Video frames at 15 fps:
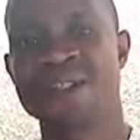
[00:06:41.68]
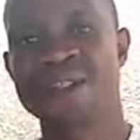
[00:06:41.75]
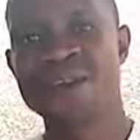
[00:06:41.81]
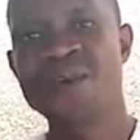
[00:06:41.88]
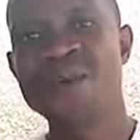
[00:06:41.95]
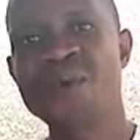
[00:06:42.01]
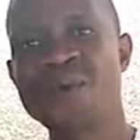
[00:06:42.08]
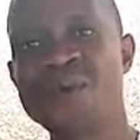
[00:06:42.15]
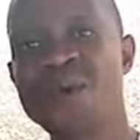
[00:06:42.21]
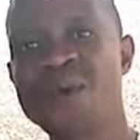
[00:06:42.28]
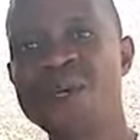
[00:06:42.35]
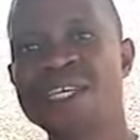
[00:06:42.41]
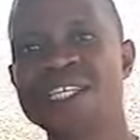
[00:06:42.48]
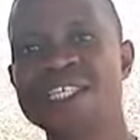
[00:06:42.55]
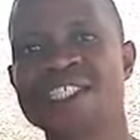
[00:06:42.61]
The
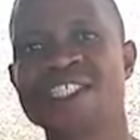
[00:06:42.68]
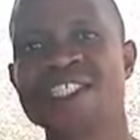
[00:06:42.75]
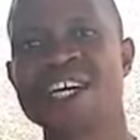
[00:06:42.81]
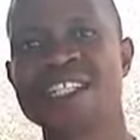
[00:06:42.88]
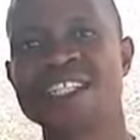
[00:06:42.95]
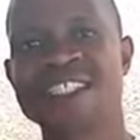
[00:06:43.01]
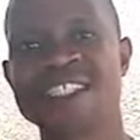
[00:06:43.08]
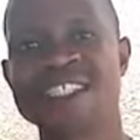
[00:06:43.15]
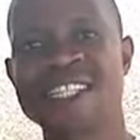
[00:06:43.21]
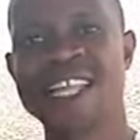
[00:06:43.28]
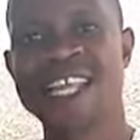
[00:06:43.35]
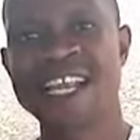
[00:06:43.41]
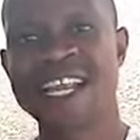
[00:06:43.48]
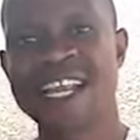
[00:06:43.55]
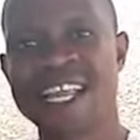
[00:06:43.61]
Huno is not
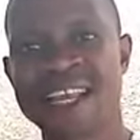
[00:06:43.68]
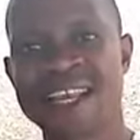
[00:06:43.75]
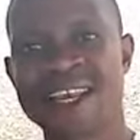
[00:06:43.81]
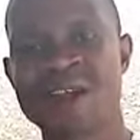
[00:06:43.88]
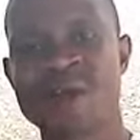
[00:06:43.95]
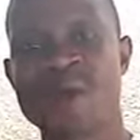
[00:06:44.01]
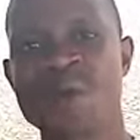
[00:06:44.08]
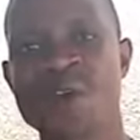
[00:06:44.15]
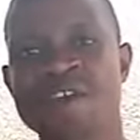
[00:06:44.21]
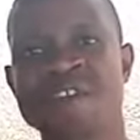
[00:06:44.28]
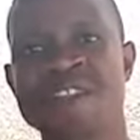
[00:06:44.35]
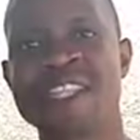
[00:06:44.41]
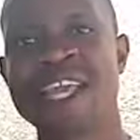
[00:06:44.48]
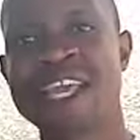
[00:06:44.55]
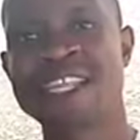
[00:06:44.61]
dealing
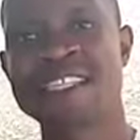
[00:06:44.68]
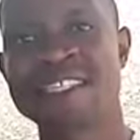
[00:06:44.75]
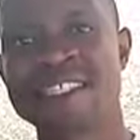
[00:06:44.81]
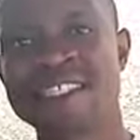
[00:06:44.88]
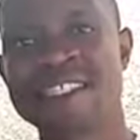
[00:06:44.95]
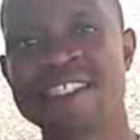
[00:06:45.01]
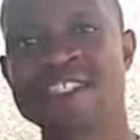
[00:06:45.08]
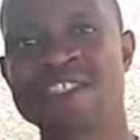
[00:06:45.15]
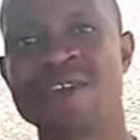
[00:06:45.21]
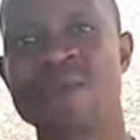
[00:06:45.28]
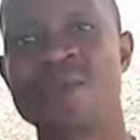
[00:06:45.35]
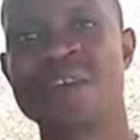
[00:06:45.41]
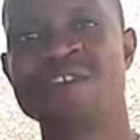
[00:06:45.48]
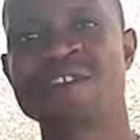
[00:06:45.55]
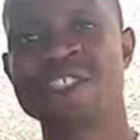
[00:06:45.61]
with deities,
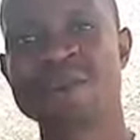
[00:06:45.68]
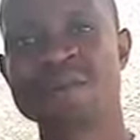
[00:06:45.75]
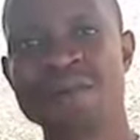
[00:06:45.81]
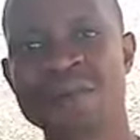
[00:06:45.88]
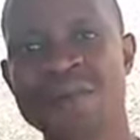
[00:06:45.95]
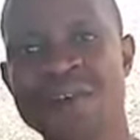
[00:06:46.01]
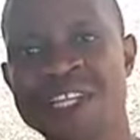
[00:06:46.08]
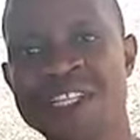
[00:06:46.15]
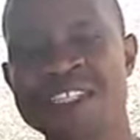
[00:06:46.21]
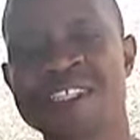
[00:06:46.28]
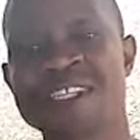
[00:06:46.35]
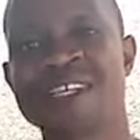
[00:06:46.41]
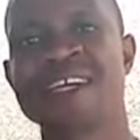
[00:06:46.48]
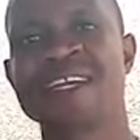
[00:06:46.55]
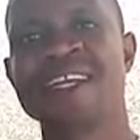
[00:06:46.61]
with
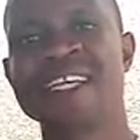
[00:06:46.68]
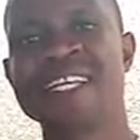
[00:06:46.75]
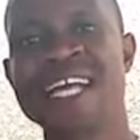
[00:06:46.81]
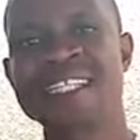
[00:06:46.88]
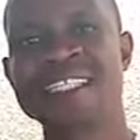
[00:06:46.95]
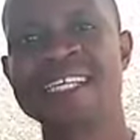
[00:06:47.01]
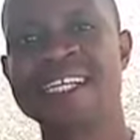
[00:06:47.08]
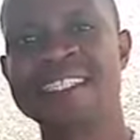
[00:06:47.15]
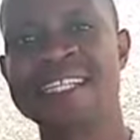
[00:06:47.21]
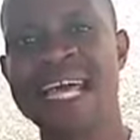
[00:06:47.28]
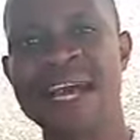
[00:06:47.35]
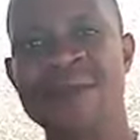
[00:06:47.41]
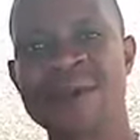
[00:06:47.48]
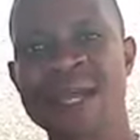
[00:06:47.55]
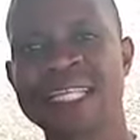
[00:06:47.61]
spirits that are
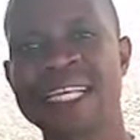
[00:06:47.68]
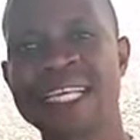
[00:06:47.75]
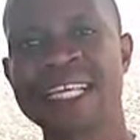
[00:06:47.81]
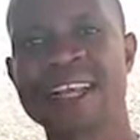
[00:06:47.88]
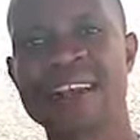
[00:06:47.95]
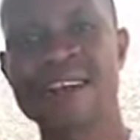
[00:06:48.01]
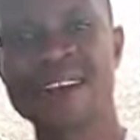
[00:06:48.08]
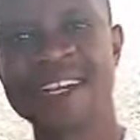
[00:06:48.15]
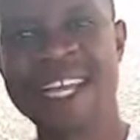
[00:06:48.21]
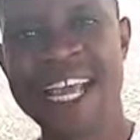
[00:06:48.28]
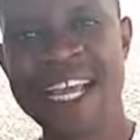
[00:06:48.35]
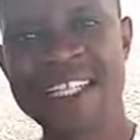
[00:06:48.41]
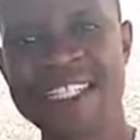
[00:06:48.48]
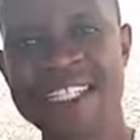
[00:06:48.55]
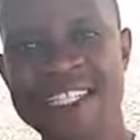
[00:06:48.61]
directly
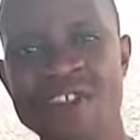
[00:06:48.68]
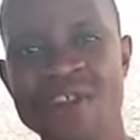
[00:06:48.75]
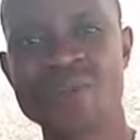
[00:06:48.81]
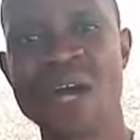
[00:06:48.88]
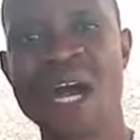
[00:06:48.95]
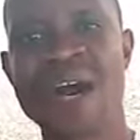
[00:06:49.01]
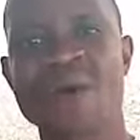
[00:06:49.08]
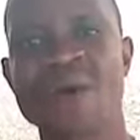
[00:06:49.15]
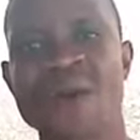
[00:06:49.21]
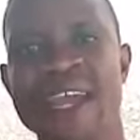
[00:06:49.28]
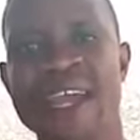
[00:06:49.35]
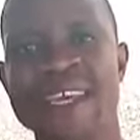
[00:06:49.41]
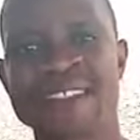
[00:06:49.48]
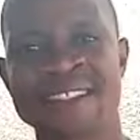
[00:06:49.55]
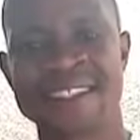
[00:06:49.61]
connected to our
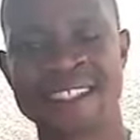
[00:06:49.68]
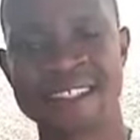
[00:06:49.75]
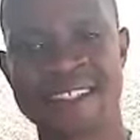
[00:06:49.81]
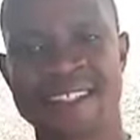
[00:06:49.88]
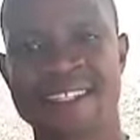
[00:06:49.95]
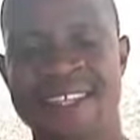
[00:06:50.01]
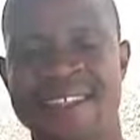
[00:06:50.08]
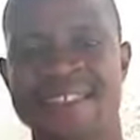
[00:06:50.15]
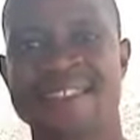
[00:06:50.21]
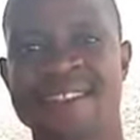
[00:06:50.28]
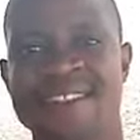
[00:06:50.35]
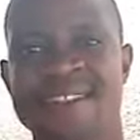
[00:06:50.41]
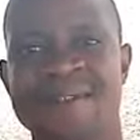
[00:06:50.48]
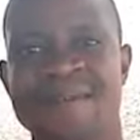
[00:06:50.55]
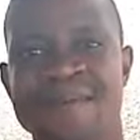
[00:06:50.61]

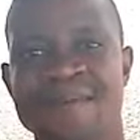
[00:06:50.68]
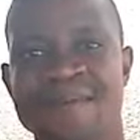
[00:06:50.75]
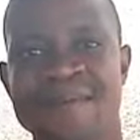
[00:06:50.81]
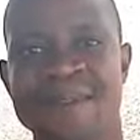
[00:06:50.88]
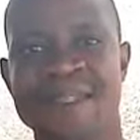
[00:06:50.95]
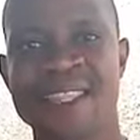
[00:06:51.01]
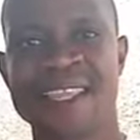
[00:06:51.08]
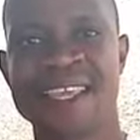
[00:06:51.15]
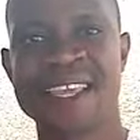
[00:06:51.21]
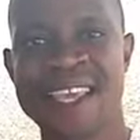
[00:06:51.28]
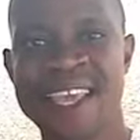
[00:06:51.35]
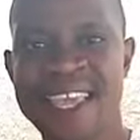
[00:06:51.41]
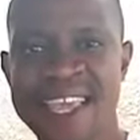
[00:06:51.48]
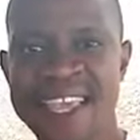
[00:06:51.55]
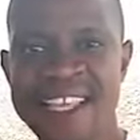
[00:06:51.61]
existence.
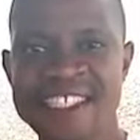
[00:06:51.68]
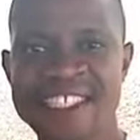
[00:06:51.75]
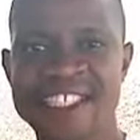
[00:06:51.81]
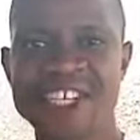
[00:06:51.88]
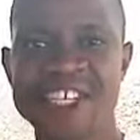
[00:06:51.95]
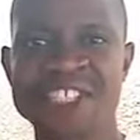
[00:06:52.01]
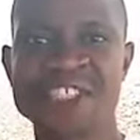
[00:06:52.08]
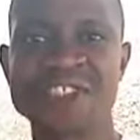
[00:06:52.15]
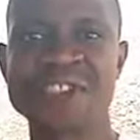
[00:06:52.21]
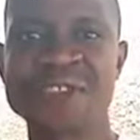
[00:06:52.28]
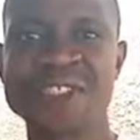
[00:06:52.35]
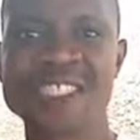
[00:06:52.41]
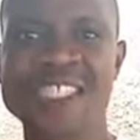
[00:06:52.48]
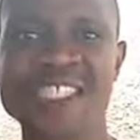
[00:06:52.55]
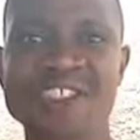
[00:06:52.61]
He is just
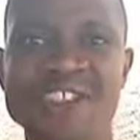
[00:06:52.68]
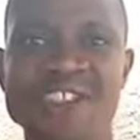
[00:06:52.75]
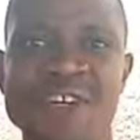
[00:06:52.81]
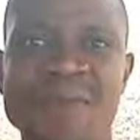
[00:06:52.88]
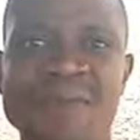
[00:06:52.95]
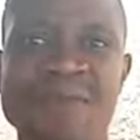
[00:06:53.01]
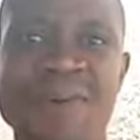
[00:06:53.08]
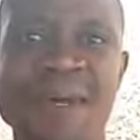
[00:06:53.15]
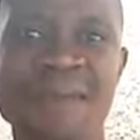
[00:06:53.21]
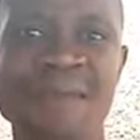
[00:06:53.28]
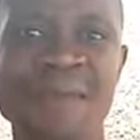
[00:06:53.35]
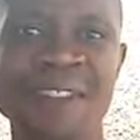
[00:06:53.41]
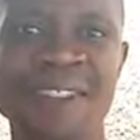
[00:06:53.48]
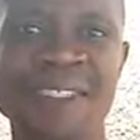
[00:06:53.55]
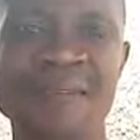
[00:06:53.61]
using some
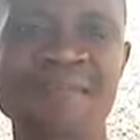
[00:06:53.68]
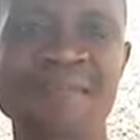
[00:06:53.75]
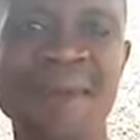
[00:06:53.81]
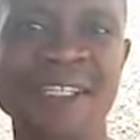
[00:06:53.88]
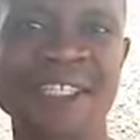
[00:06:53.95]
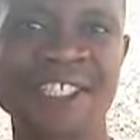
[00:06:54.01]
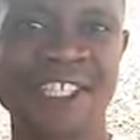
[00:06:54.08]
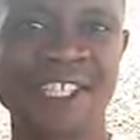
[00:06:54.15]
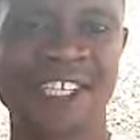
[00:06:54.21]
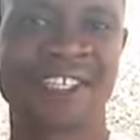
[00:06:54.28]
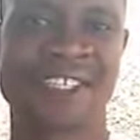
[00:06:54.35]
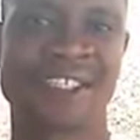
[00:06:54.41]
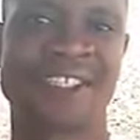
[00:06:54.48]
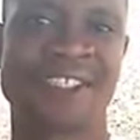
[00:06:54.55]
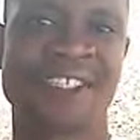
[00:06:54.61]

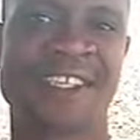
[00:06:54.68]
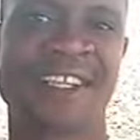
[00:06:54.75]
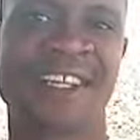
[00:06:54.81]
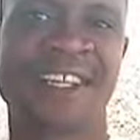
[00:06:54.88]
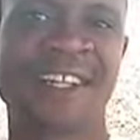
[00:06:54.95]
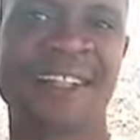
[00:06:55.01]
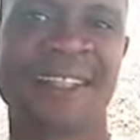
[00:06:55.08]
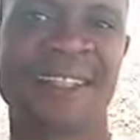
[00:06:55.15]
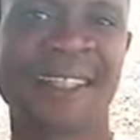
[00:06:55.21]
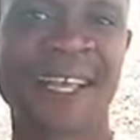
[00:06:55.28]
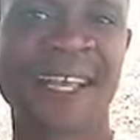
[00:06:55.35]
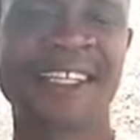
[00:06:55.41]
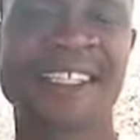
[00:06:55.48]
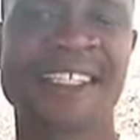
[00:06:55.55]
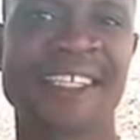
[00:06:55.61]
machines
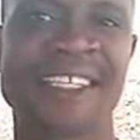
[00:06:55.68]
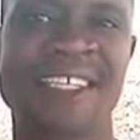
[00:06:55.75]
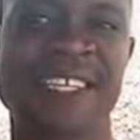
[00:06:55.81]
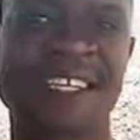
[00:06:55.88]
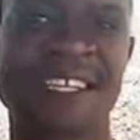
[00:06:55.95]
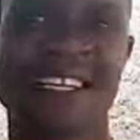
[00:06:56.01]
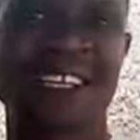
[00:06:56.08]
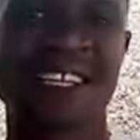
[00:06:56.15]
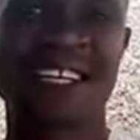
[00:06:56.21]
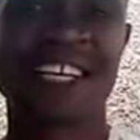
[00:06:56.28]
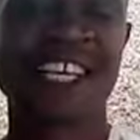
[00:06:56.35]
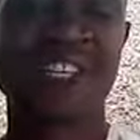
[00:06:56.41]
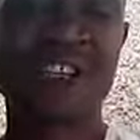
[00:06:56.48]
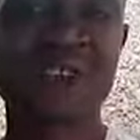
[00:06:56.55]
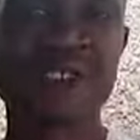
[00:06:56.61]
that
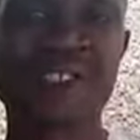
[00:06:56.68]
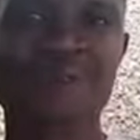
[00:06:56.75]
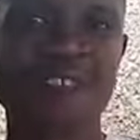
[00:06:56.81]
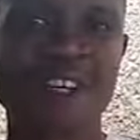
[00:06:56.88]
he used